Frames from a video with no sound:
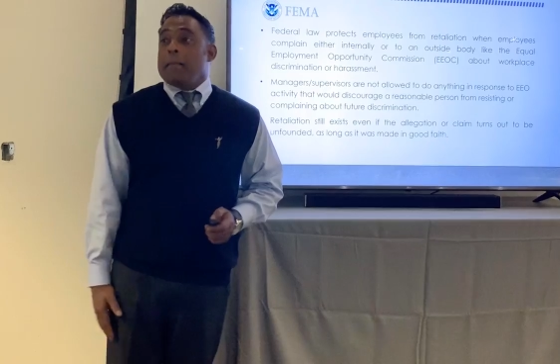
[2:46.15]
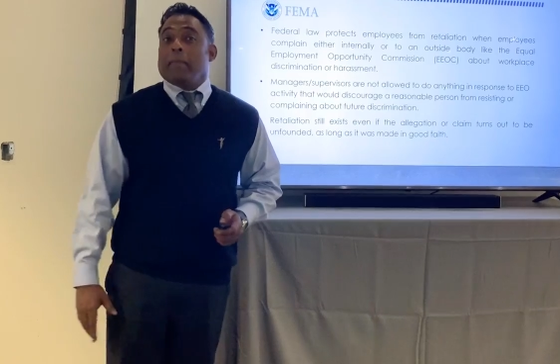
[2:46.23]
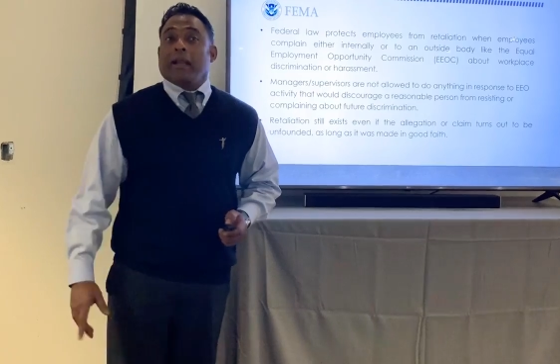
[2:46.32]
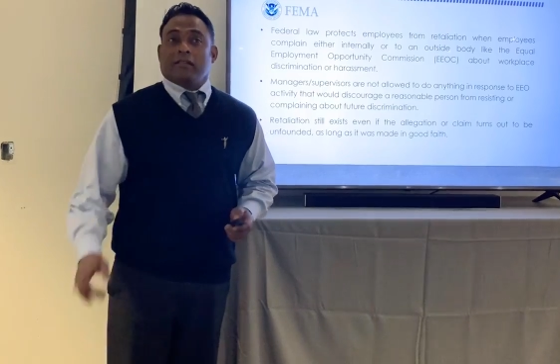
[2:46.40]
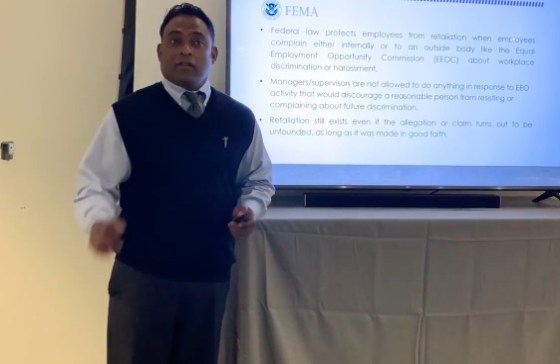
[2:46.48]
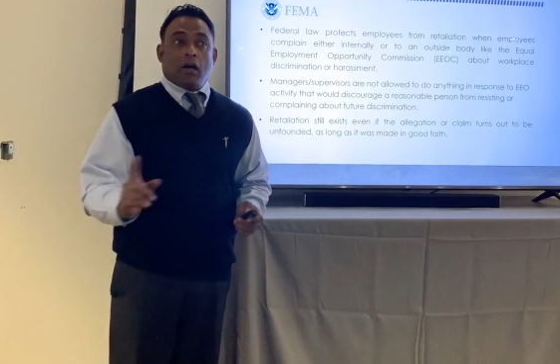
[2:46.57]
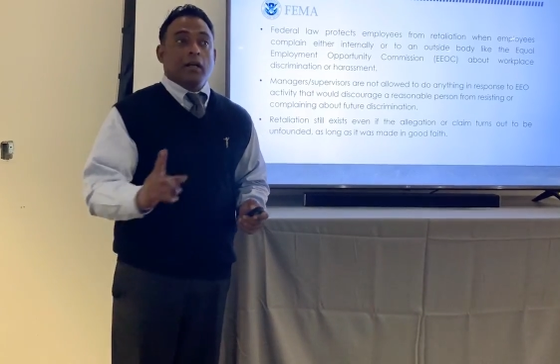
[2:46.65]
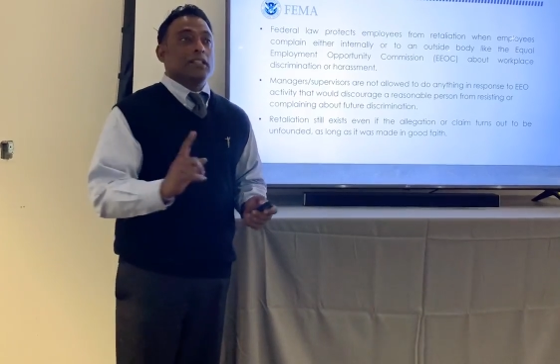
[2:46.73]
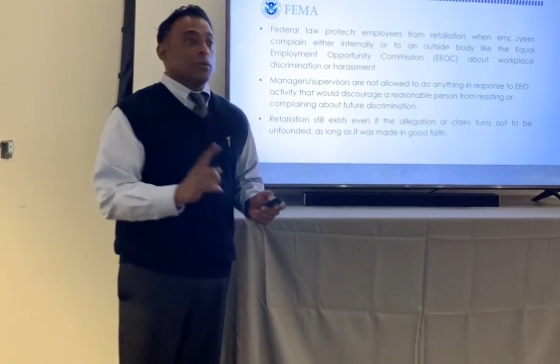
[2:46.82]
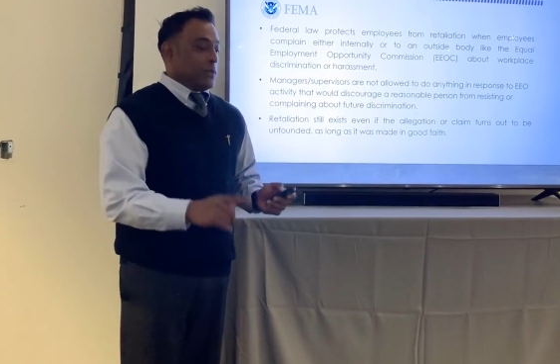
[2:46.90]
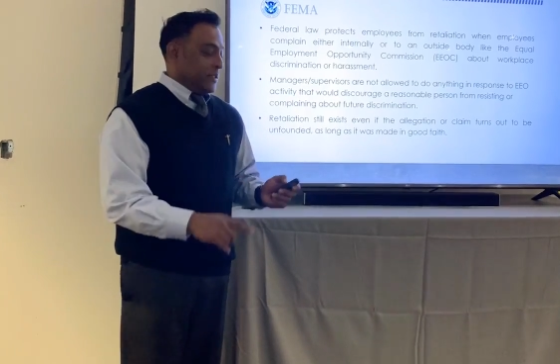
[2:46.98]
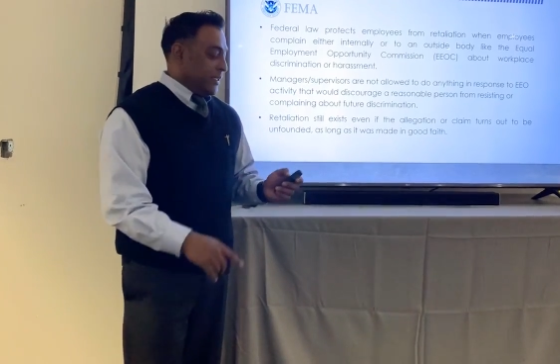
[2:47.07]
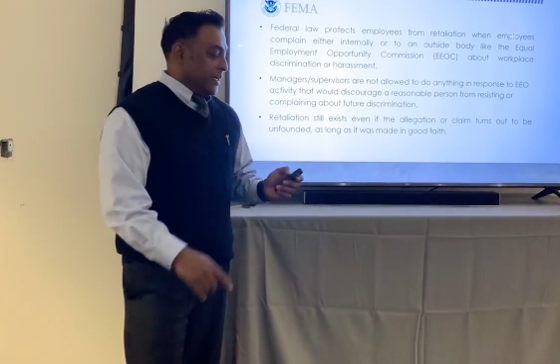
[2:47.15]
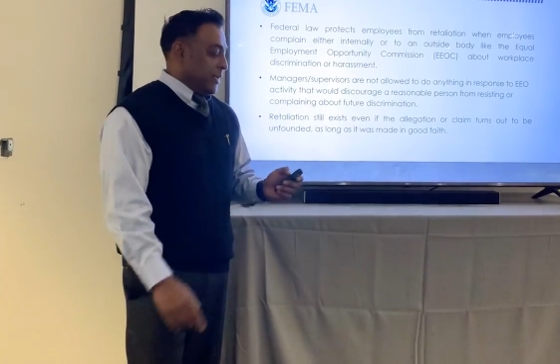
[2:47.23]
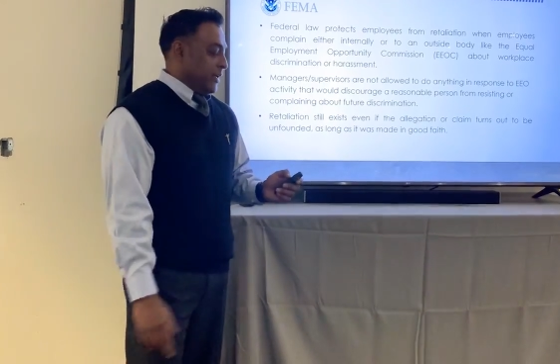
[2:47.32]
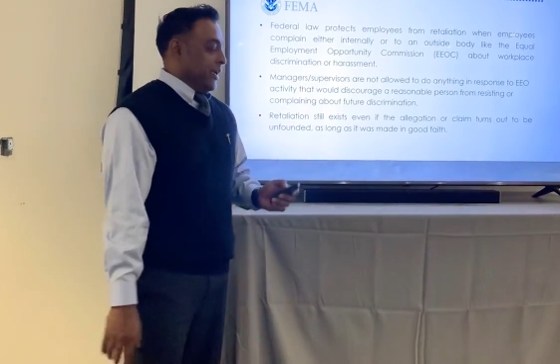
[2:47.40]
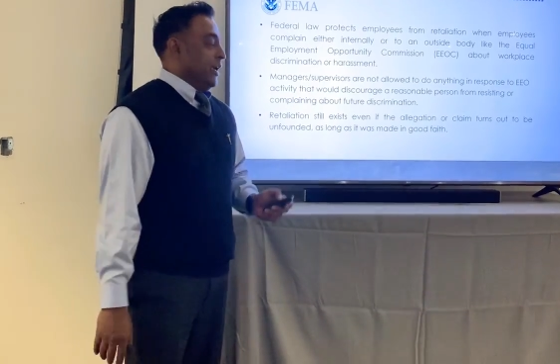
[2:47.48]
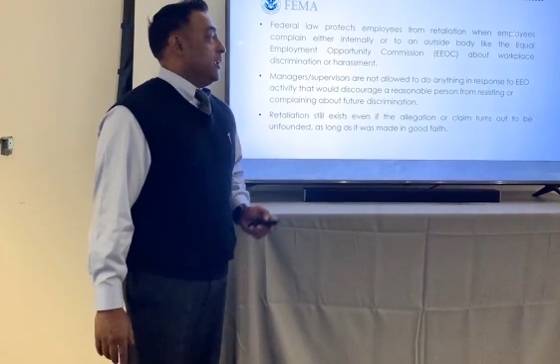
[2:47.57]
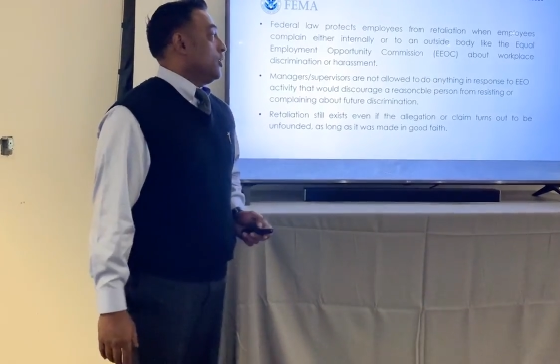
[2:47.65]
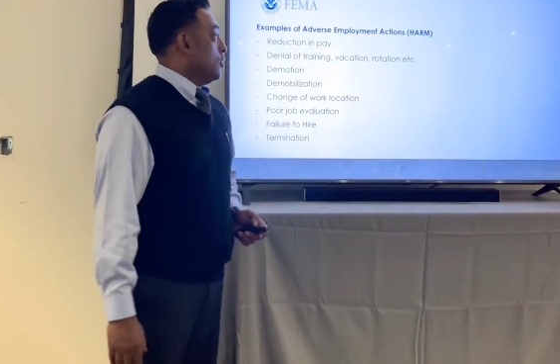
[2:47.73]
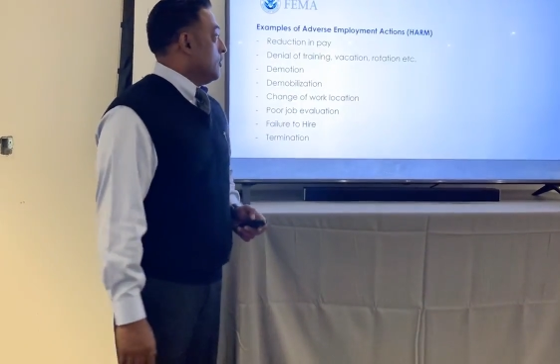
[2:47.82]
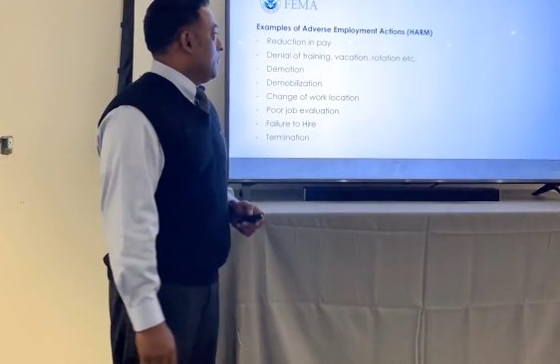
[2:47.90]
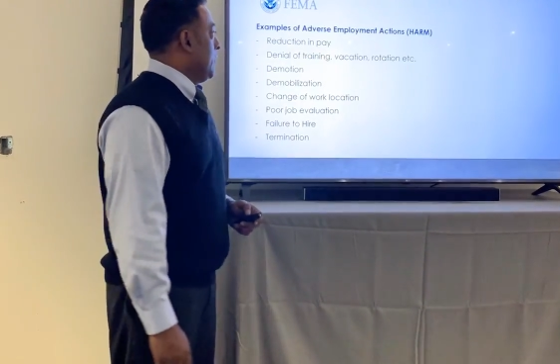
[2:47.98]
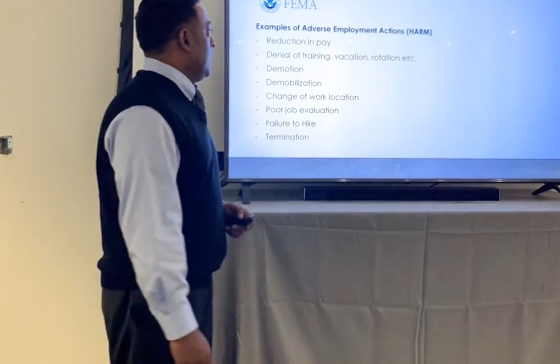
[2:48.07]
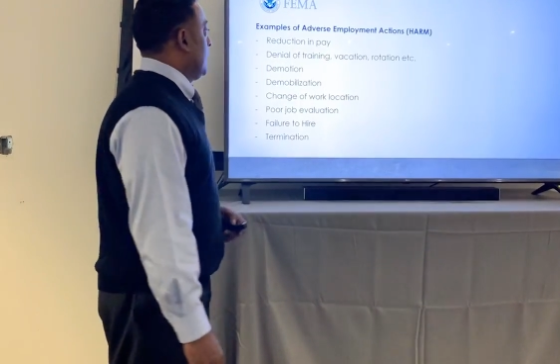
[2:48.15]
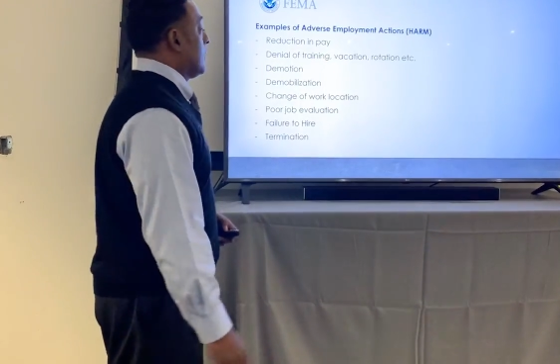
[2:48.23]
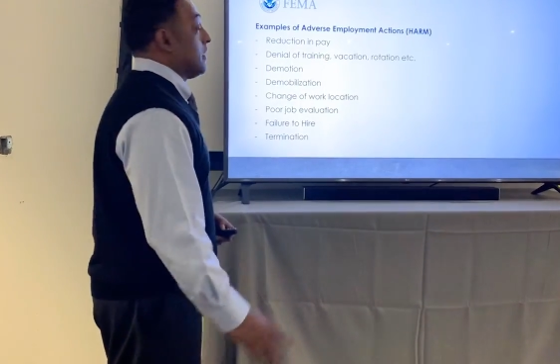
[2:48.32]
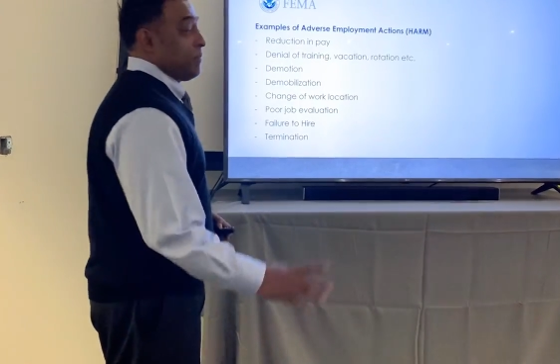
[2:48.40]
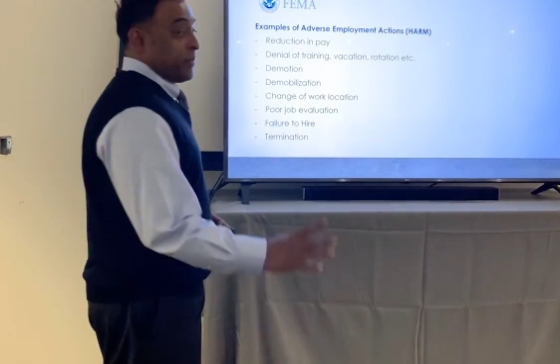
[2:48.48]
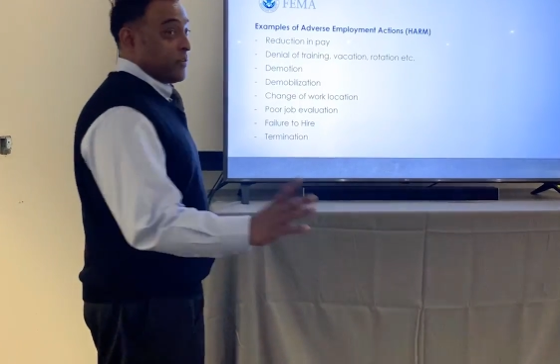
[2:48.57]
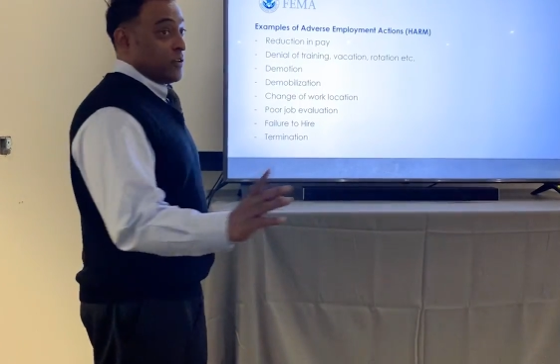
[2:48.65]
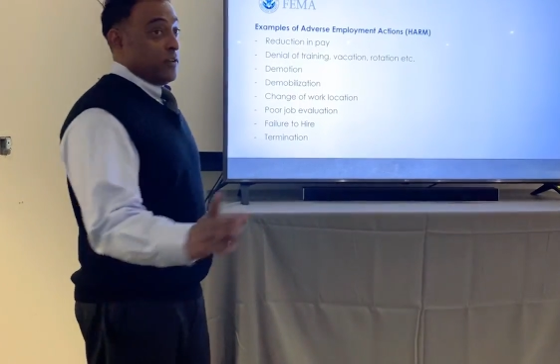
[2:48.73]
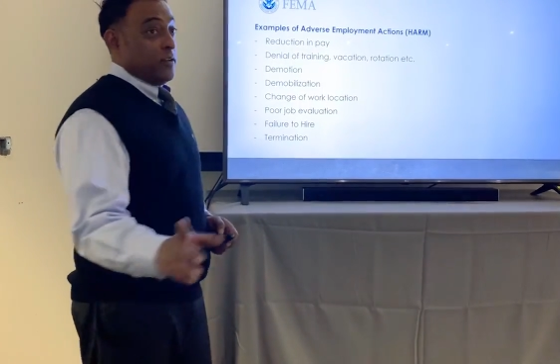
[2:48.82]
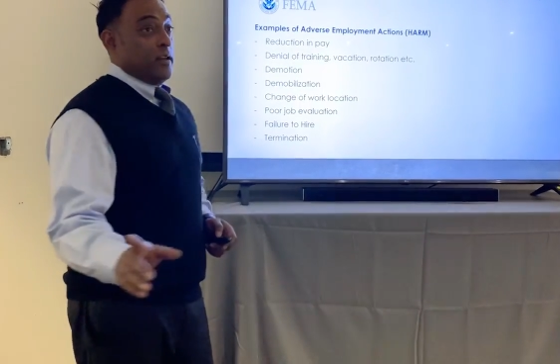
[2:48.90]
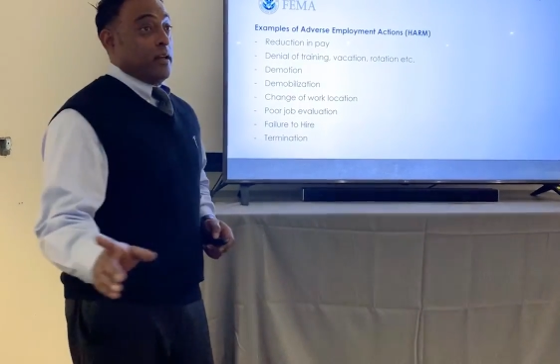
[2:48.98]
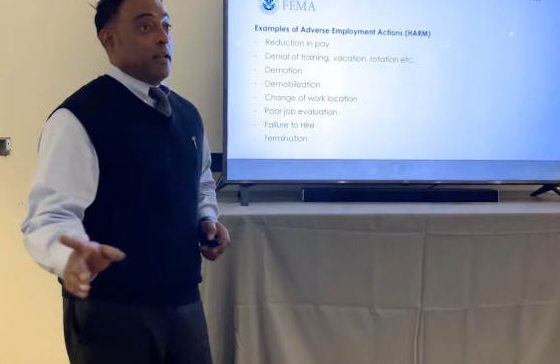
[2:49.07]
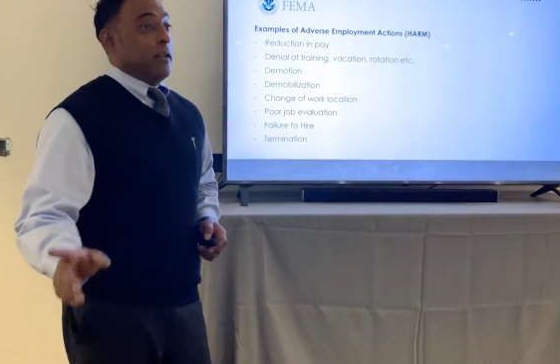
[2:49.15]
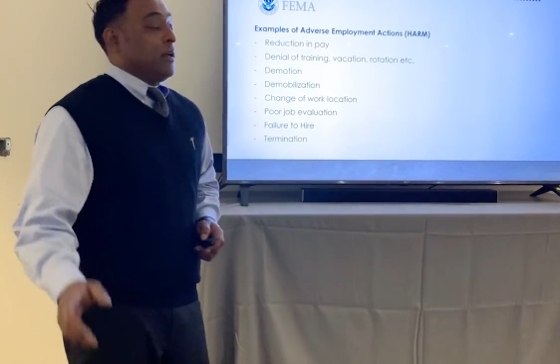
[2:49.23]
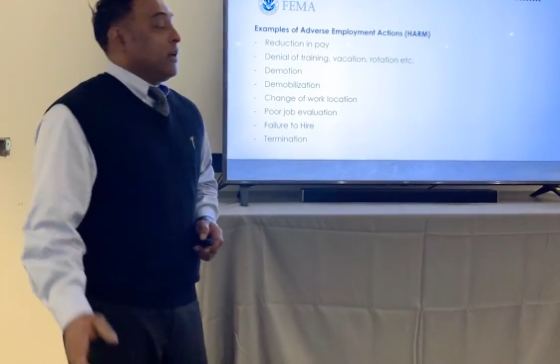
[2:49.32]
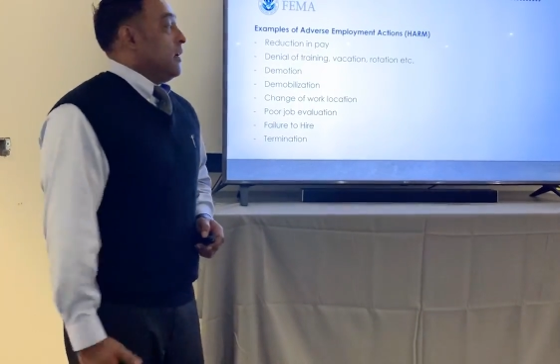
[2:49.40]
but as long as it was done in good faith, it's considered